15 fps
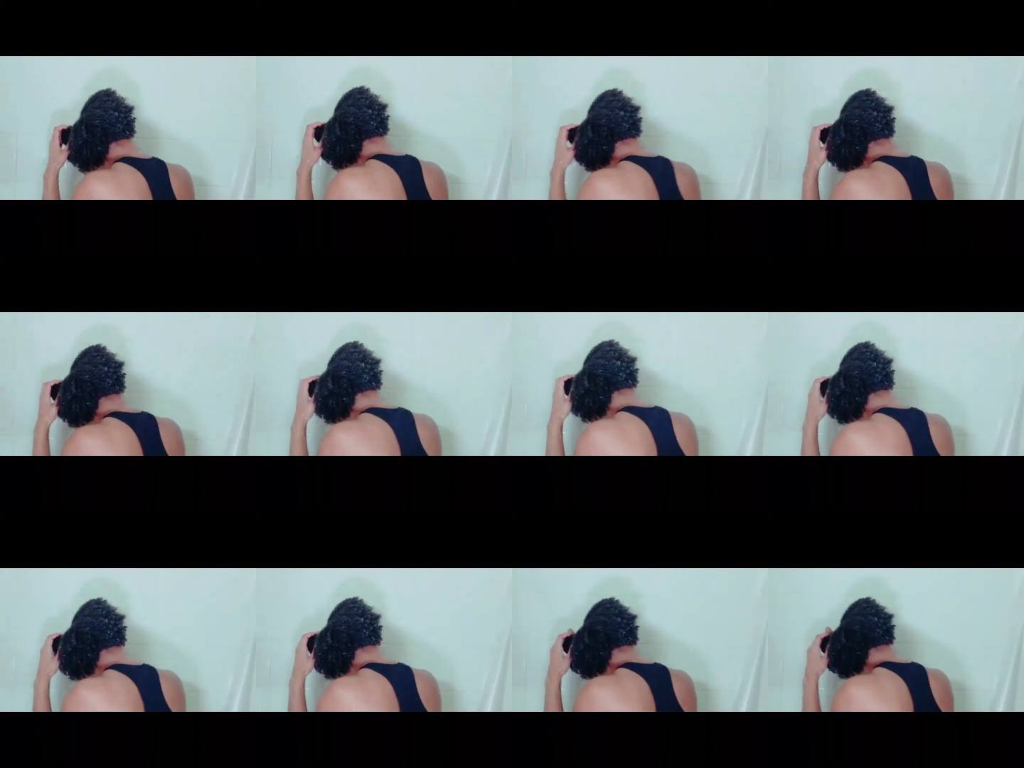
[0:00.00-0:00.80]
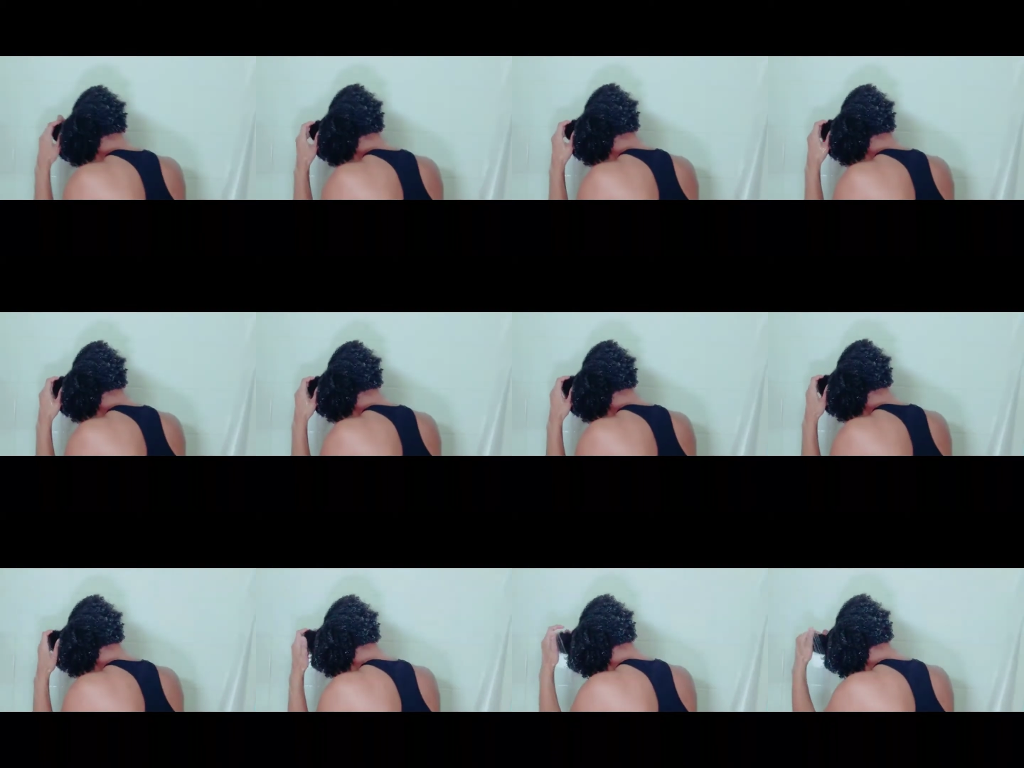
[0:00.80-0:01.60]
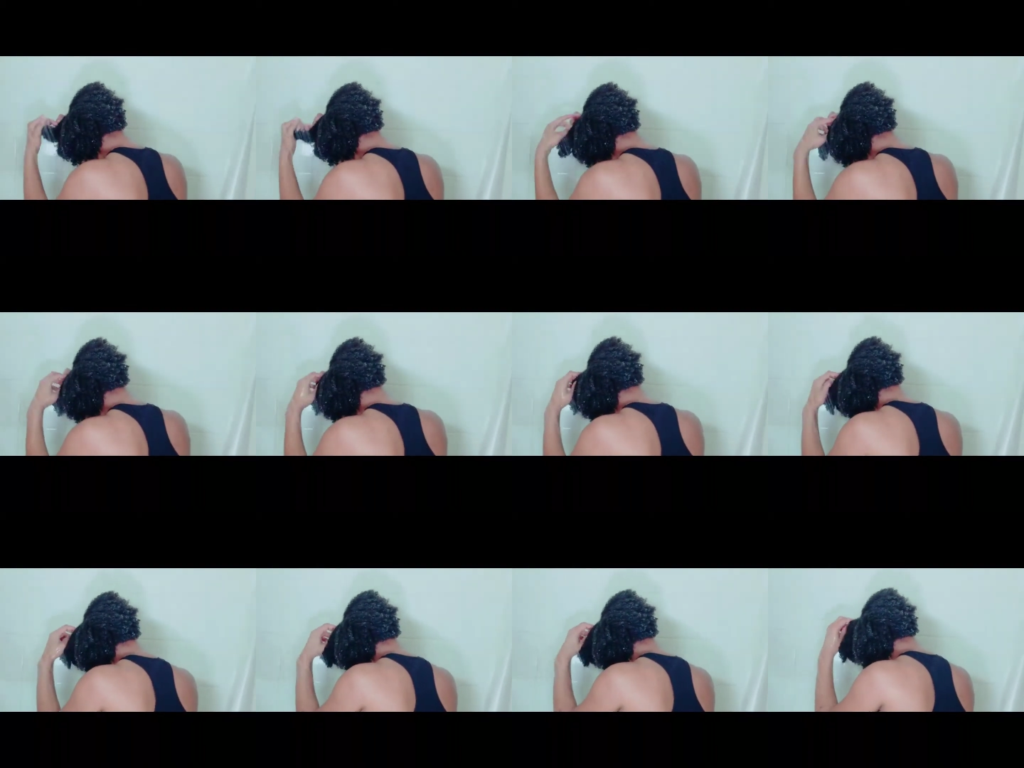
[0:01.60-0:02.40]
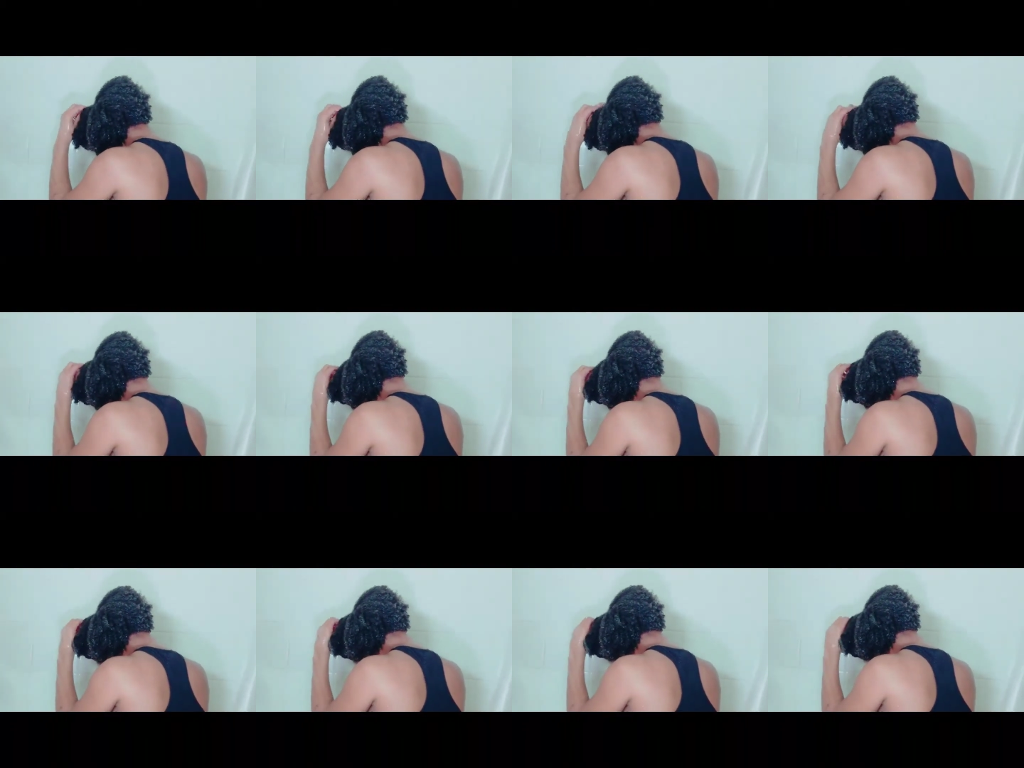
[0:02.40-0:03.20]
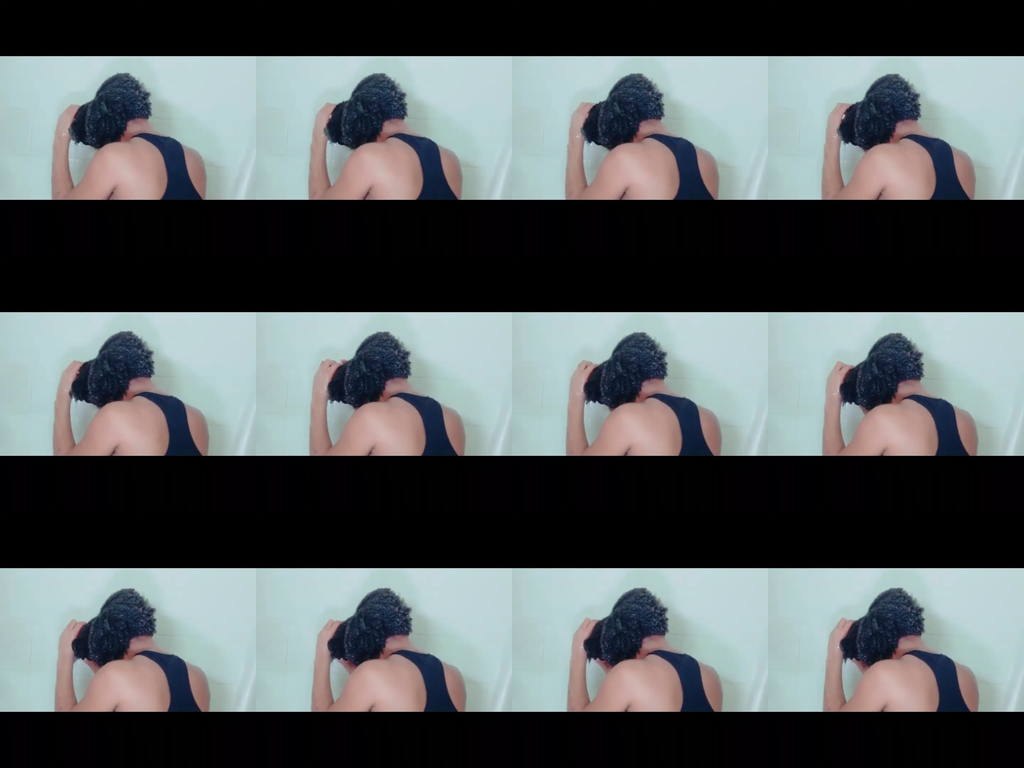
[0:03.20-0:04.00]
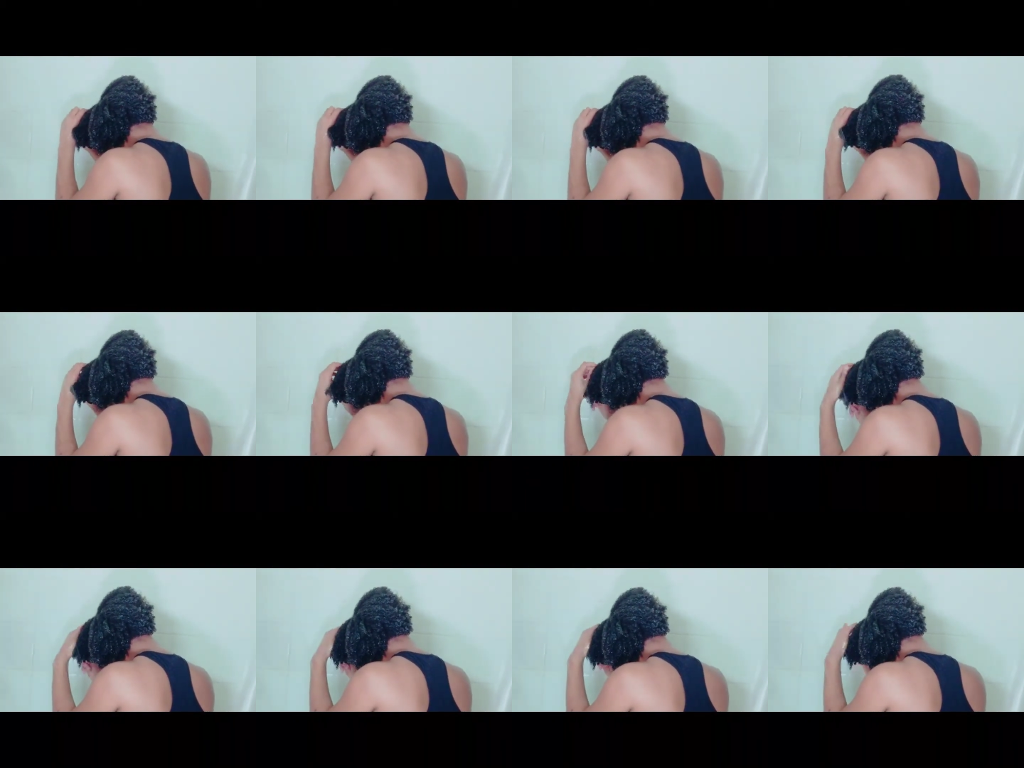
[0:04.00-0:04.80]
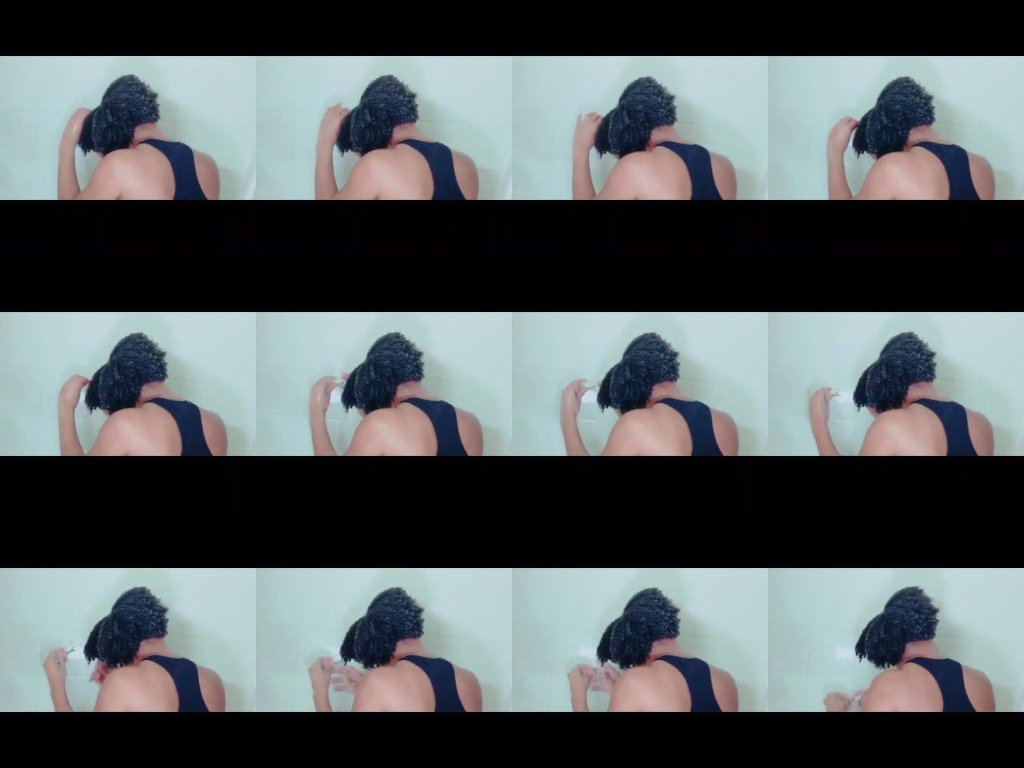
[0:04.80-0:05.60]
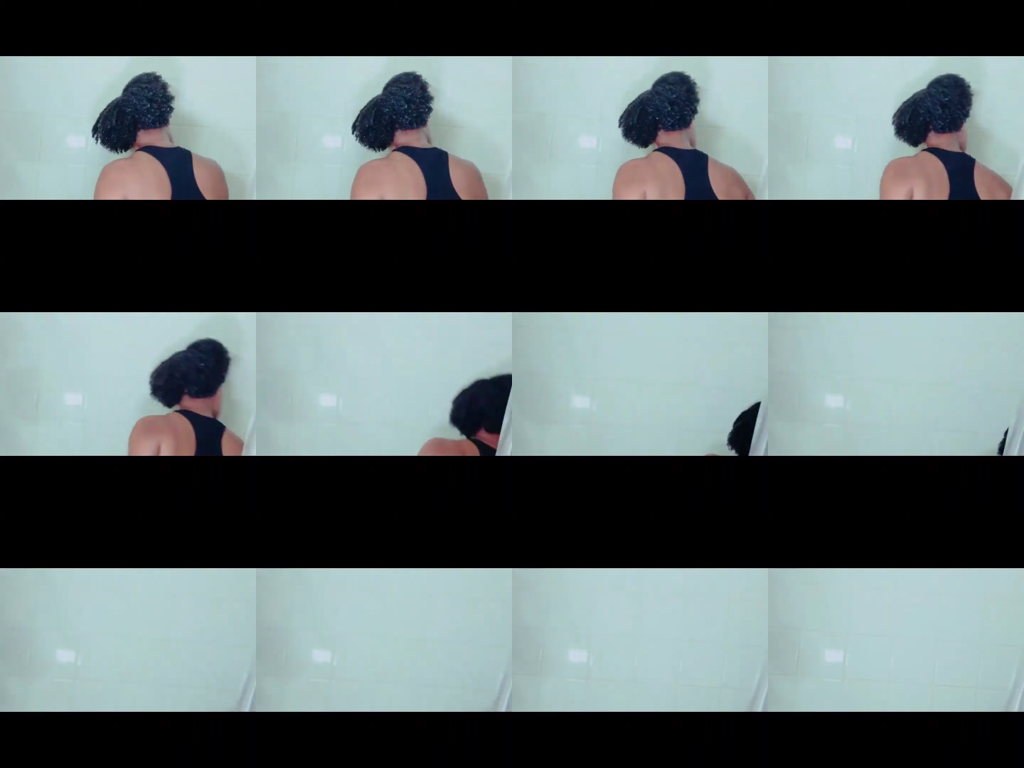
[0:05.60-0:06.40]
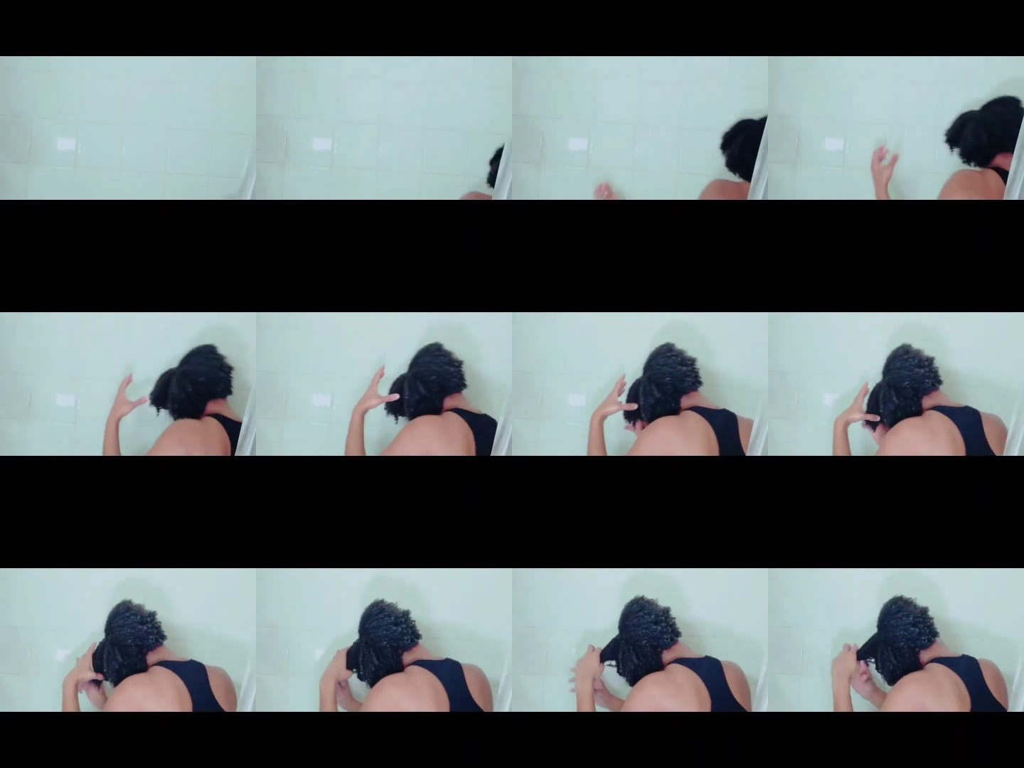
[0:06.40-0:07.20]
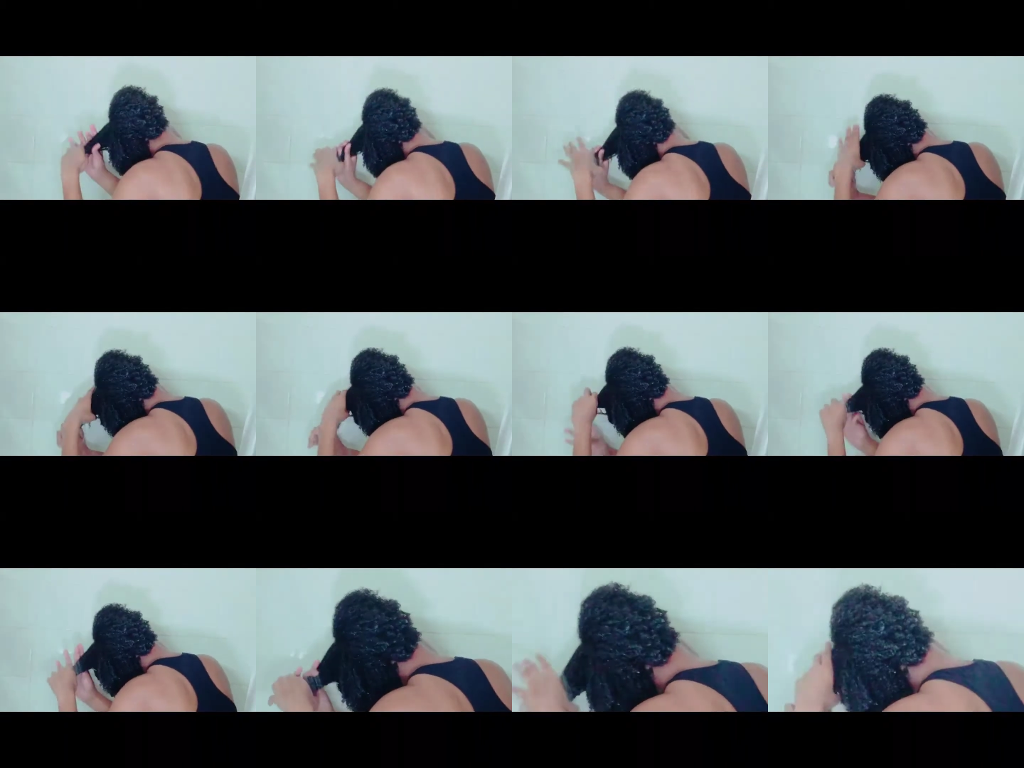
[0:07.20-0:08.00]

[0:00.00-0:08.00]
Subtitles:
No face is visible, so there are no lips to read.